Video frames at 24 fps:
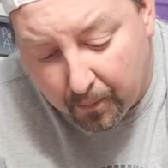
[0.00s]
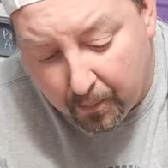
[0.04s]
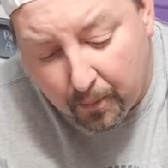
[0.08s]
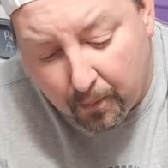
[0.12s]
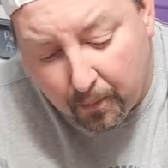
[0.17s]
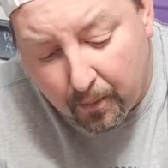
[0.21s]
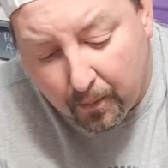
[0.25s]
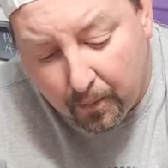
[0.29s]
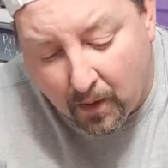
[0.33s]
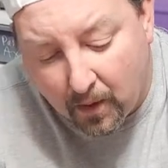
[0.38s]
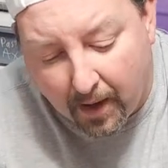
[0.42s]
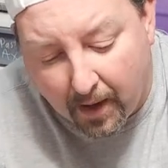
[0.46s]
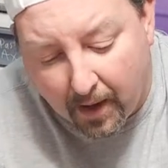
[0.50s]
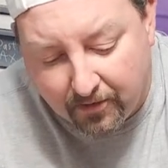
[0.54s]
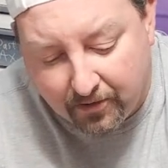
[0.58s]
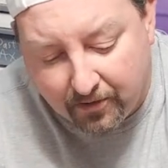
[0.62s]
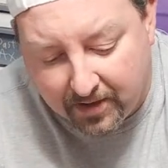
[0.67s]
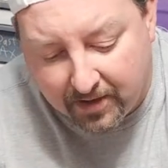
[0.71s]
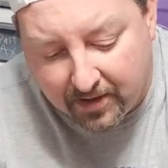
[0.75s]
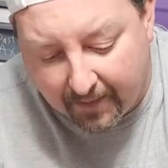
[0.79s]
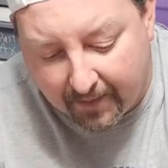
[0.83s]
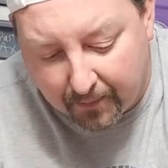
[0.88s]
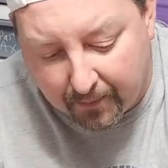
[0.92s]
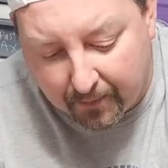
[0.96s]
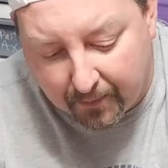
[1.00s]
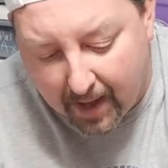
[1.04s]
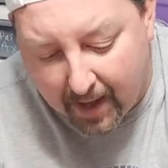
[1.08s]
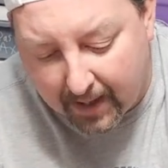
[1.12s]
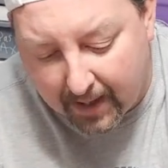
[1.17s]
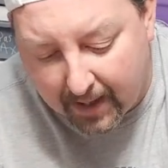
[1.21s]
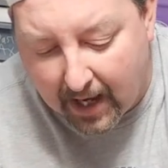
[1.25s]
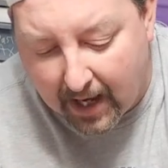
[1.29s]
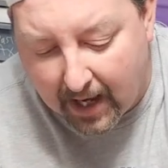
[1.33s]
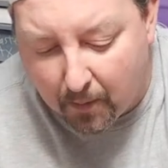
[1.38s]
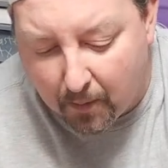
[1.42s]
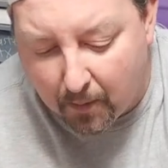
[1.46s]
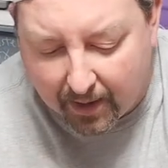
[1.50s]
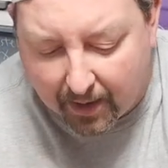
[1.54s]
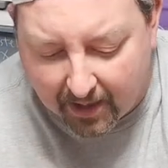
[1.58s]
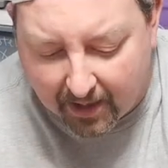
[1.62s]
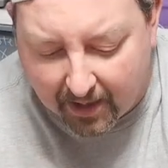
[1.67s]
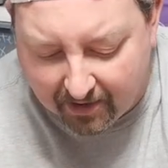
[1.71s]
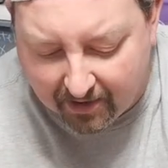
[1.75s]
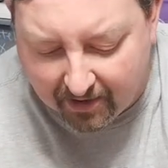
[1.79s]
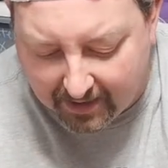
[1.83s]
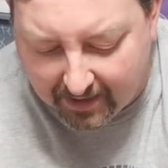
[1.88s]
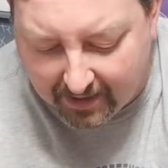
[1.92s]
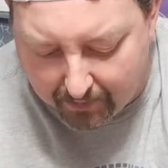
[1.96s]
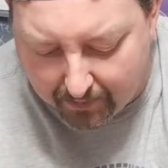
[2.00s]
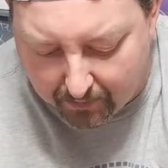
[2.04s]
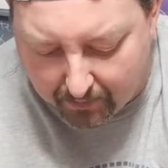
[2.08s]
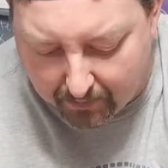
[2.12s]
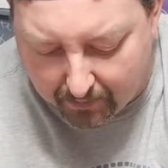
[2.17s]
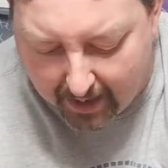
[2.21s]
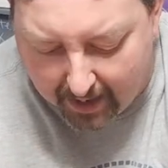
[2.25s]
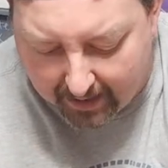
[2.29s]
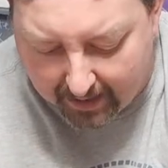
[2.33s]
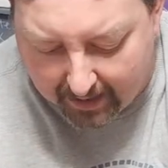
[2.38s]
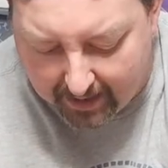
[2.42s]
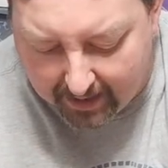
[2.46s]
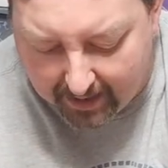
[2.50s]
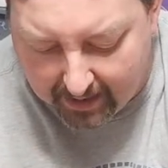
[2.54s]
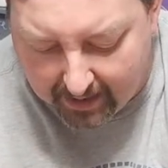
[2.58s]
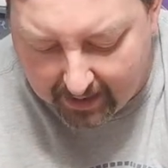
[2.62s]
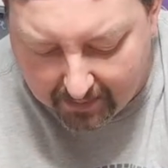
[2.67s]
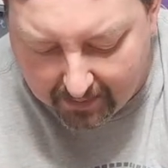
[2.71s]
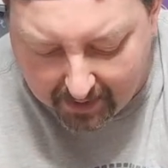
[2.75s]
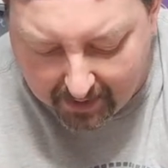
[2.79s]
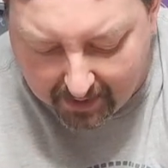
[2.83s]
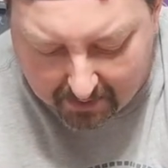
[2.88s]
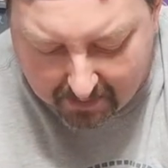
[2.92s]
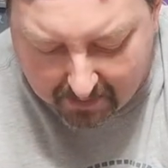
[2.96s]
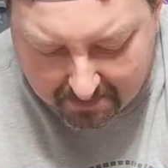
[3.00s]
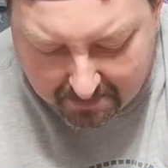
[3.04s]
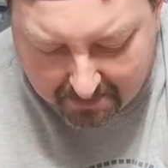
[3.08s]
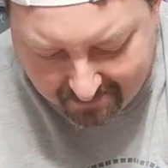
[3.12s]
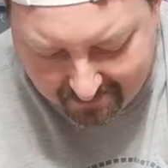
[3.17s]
I know I usually take the rack out. We're actually leave the rack in. here.